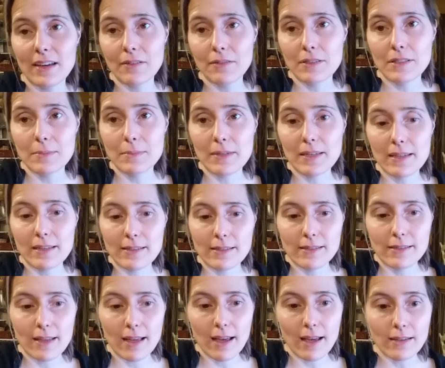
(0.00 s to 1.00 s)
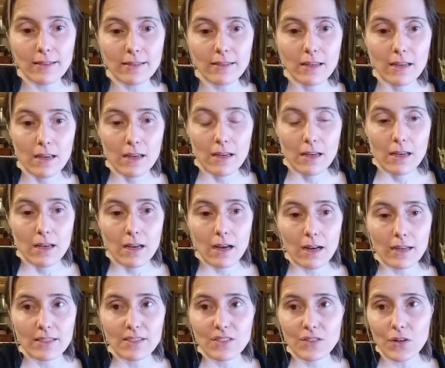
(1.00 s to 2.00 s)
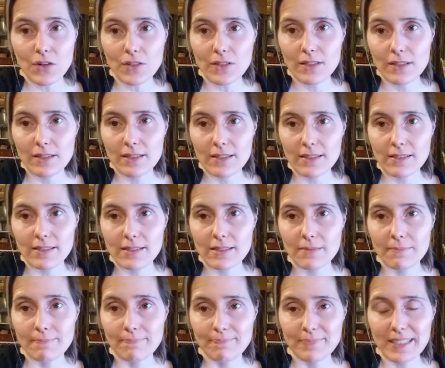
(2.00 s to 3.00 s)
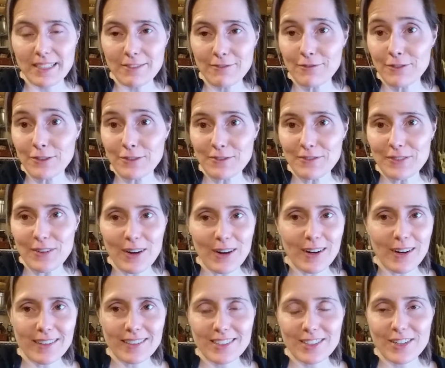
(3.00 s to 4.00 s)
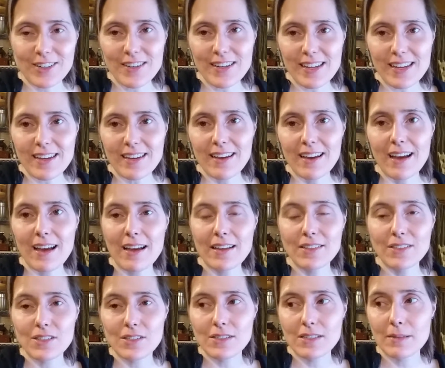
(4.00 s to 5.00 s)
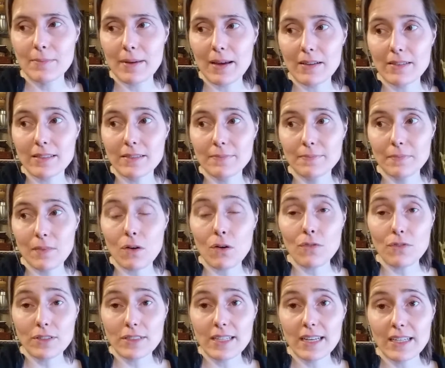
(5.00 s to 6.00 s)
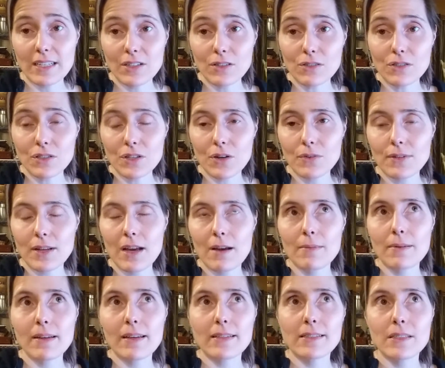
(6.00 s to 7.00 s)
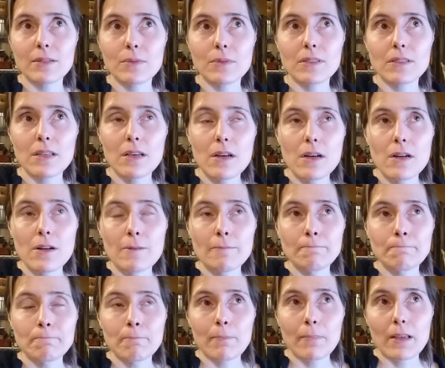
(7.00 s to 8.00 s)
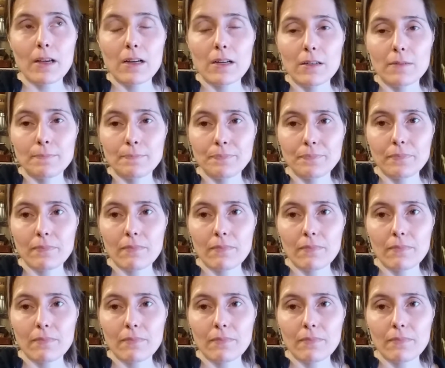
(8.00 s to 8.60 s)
out to me is that I started this food fog journey just about over 10 years ago now, because it was the